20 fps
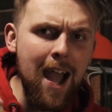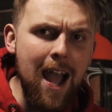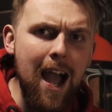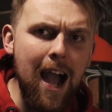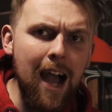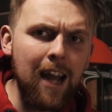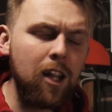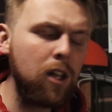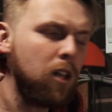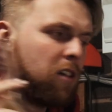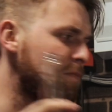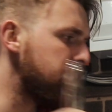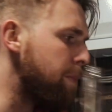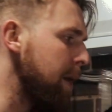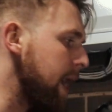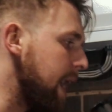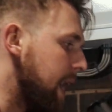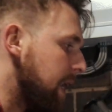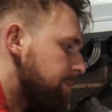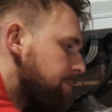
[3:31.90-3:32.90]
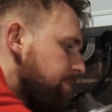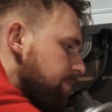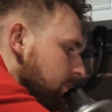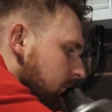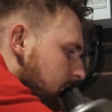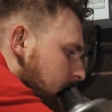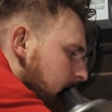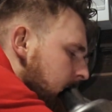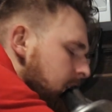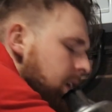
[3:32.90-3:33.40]
And I love beer.
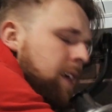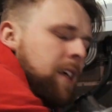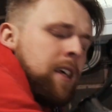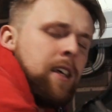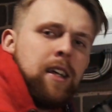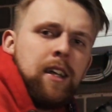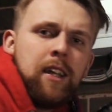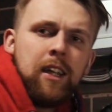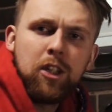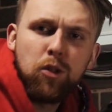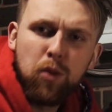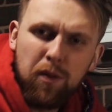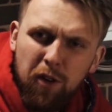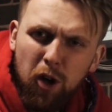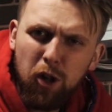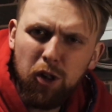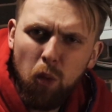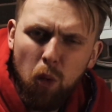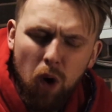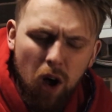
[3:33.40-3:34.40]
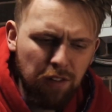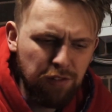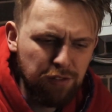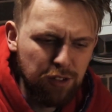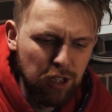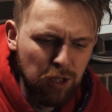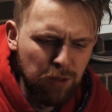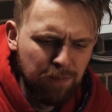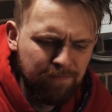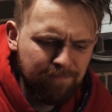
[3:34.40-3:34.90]
So with all the
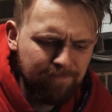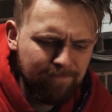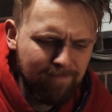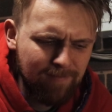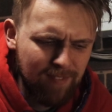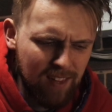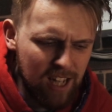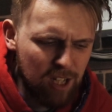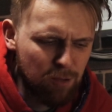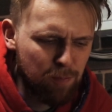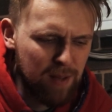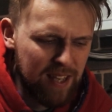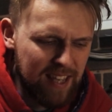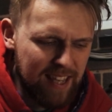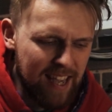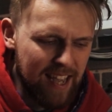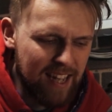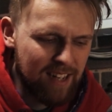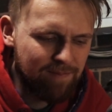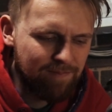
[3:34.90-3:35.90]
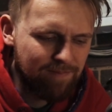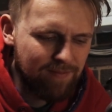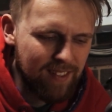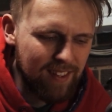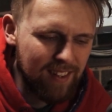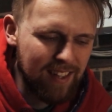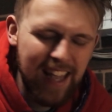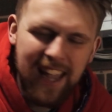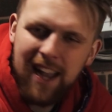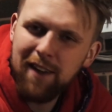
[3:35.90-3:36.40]
waffle, let's begin
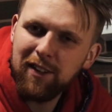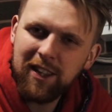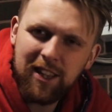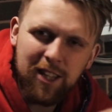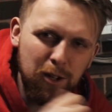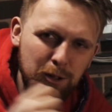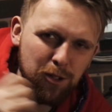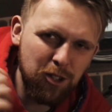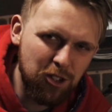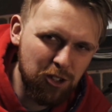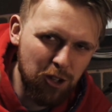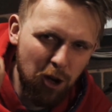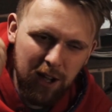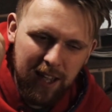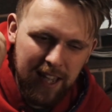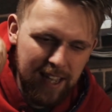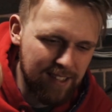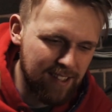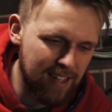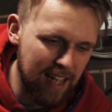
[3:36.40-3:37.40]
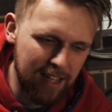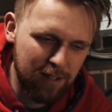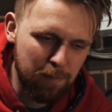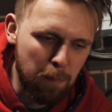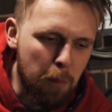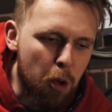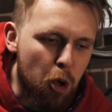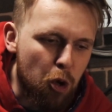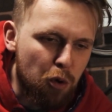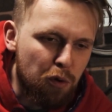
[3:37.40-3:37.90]
hearing those socket sets
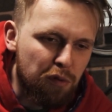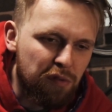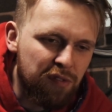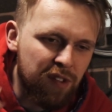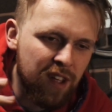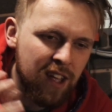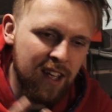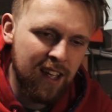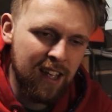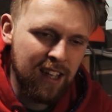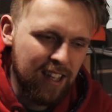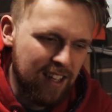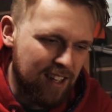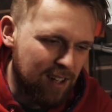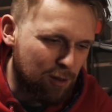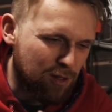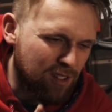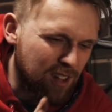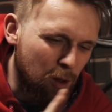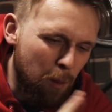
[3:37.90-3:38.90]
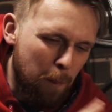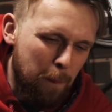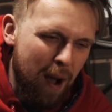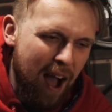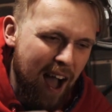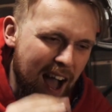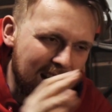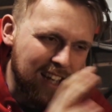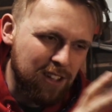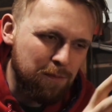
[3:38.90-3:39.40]
move, those little
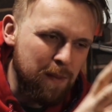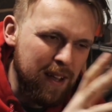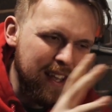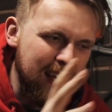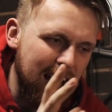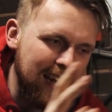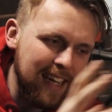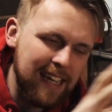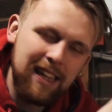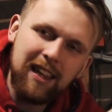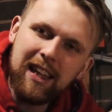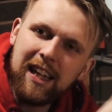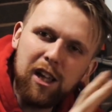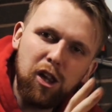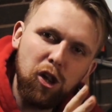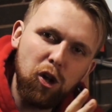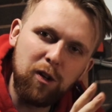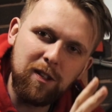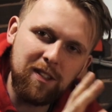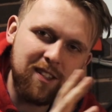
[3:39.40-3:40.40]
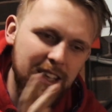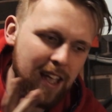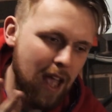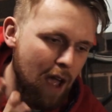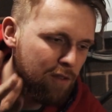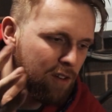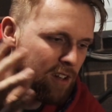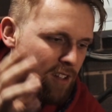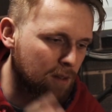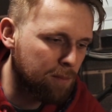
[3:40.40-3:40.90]
parts mechanically clunk
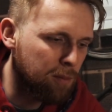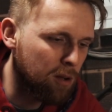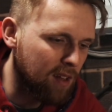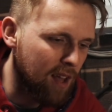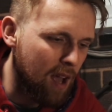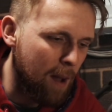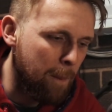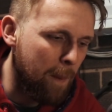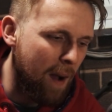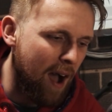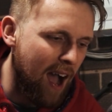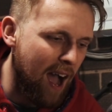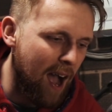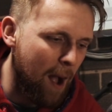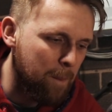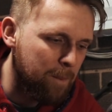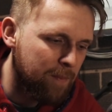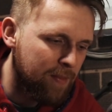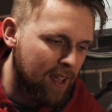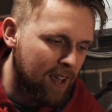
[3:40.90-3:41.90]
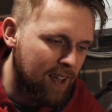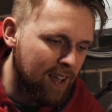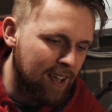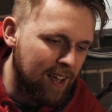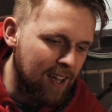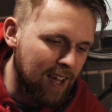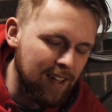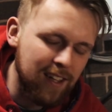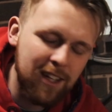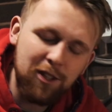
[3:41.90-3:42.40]
together as I pull it apart,
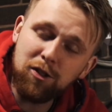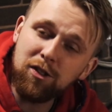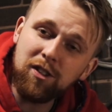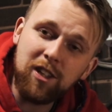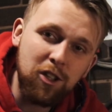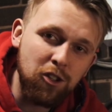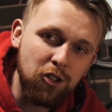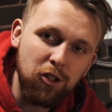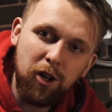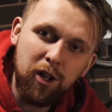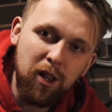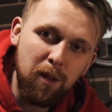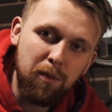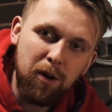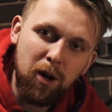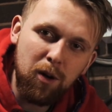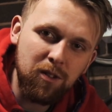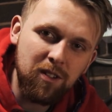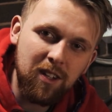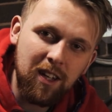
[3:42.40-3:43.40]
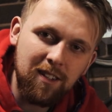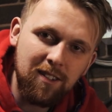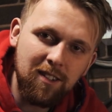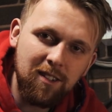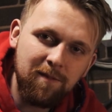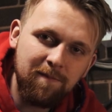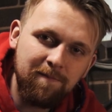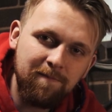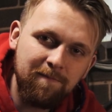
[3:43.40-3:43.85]
and let's just enjoy the process.